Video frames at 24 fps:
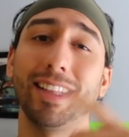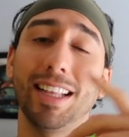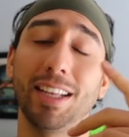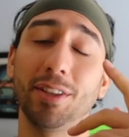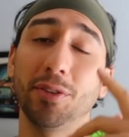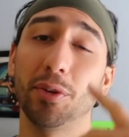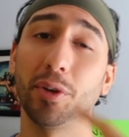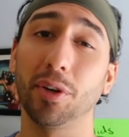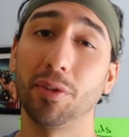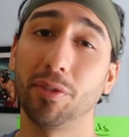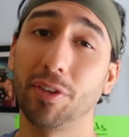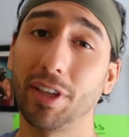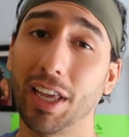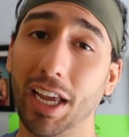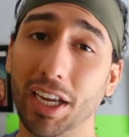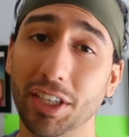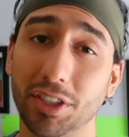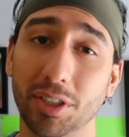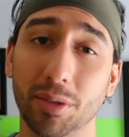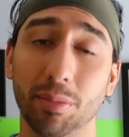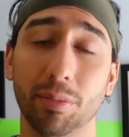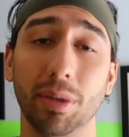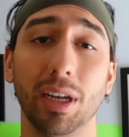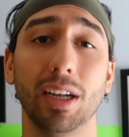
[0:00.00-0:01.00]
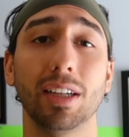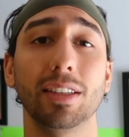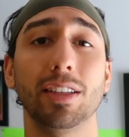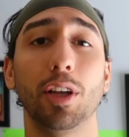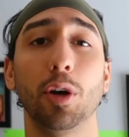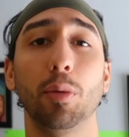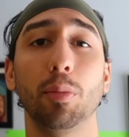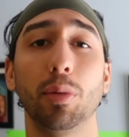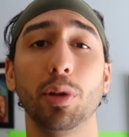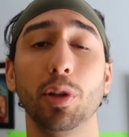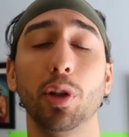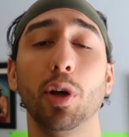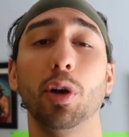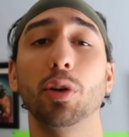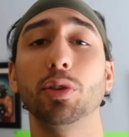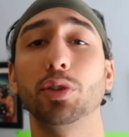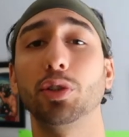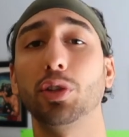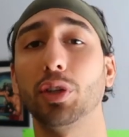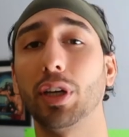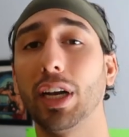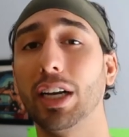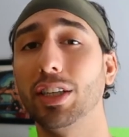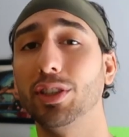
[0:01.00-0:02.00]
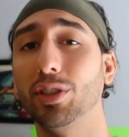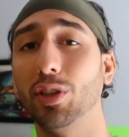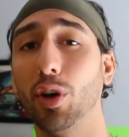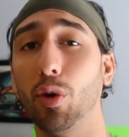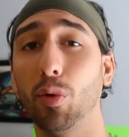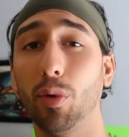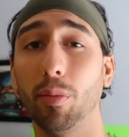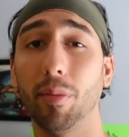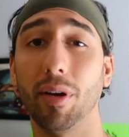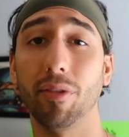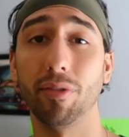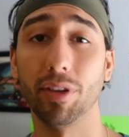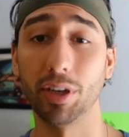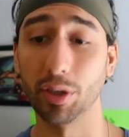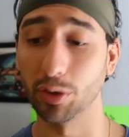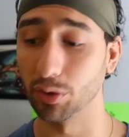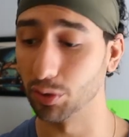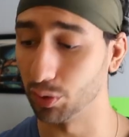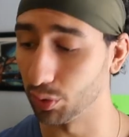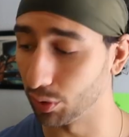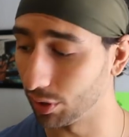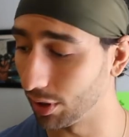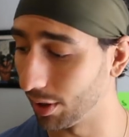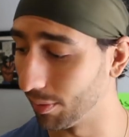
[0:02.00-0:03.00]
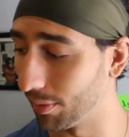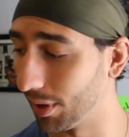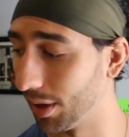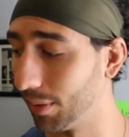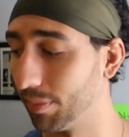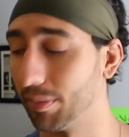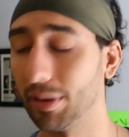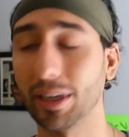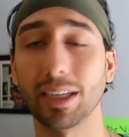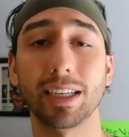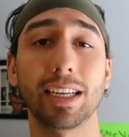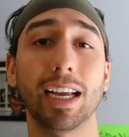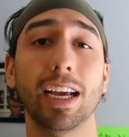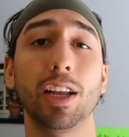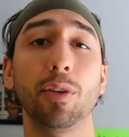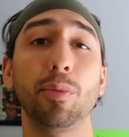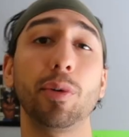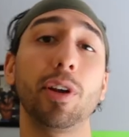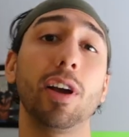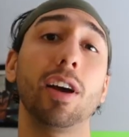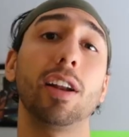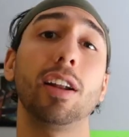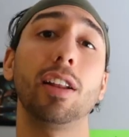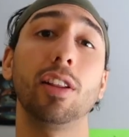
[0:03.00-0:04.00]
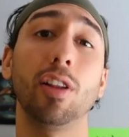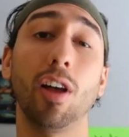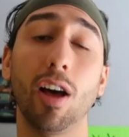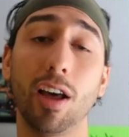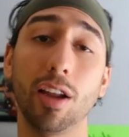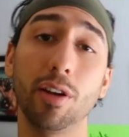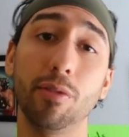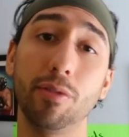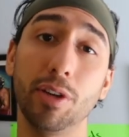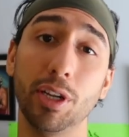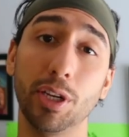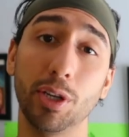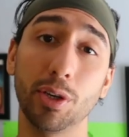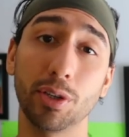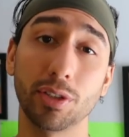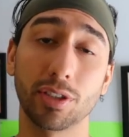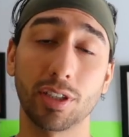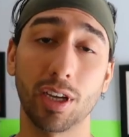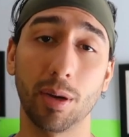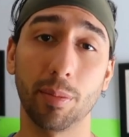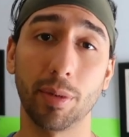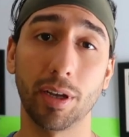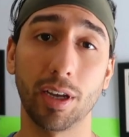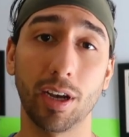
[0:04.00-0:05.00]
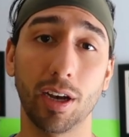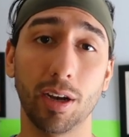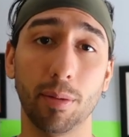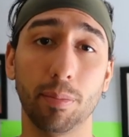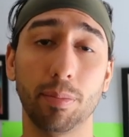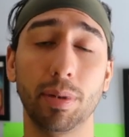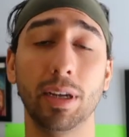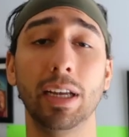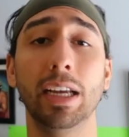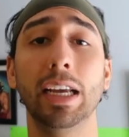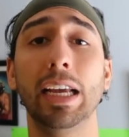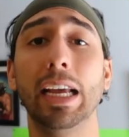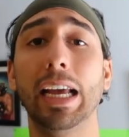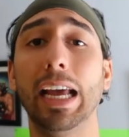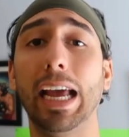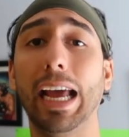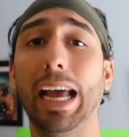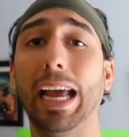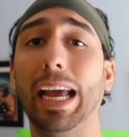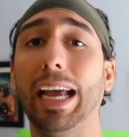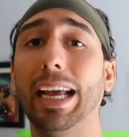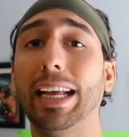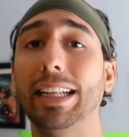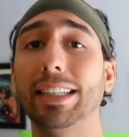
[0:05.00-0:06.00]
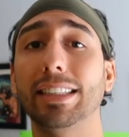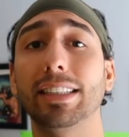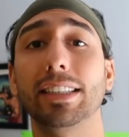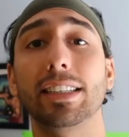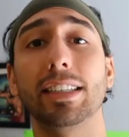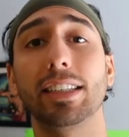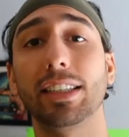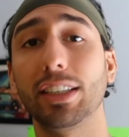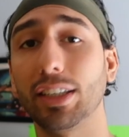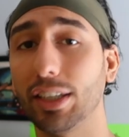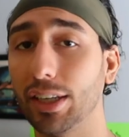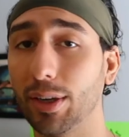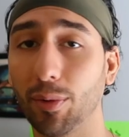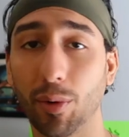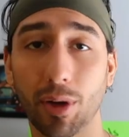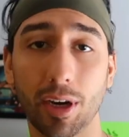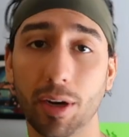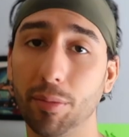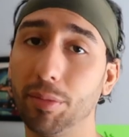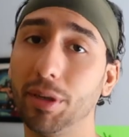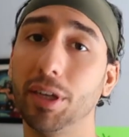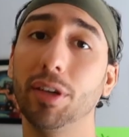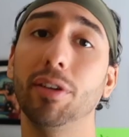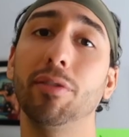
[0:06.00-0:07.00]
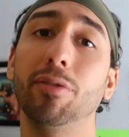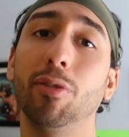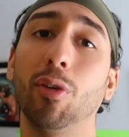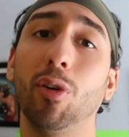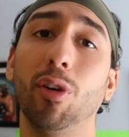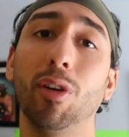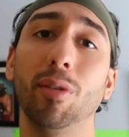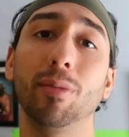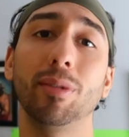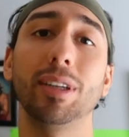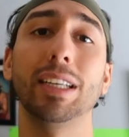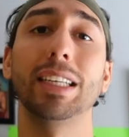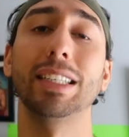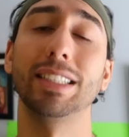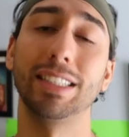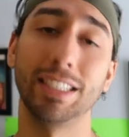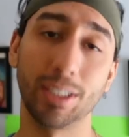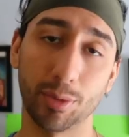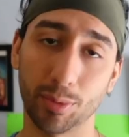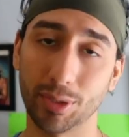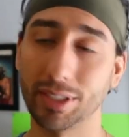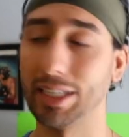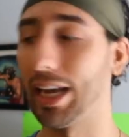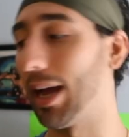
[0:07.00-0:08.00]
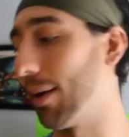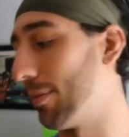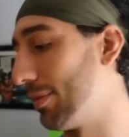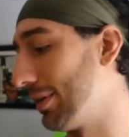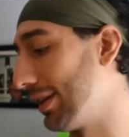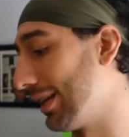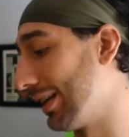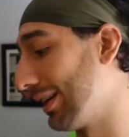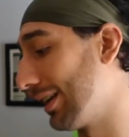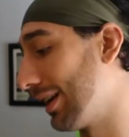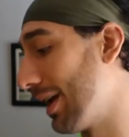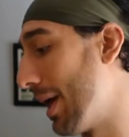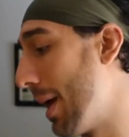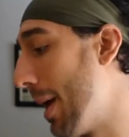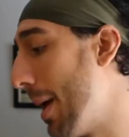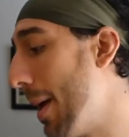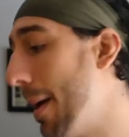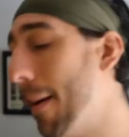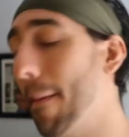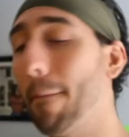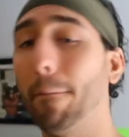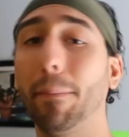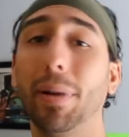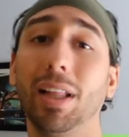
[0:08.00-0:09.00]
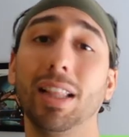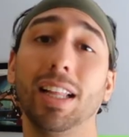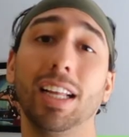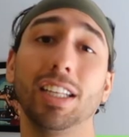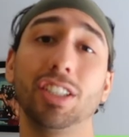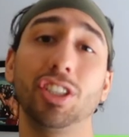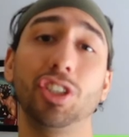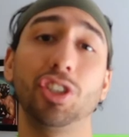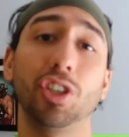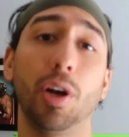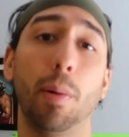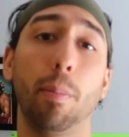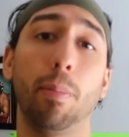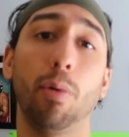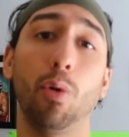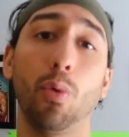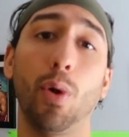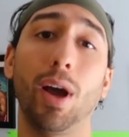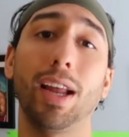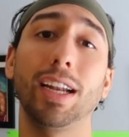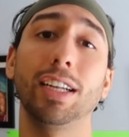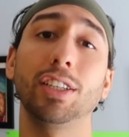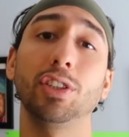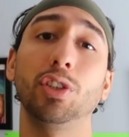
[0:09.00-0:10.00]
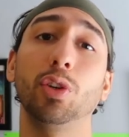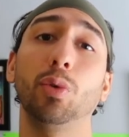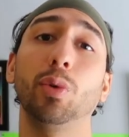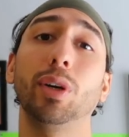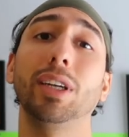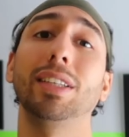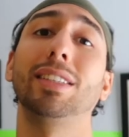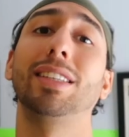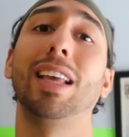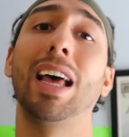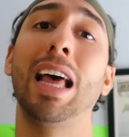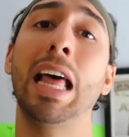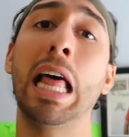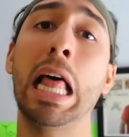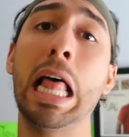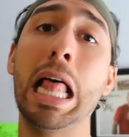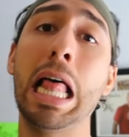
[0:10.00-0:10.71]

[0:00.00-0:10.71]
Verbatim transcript: hit that notification bell down below so you guys know when my videos do come up. Again, we got a lot of videos coming up and you want to be informed and see what's happening, but let's jump right into it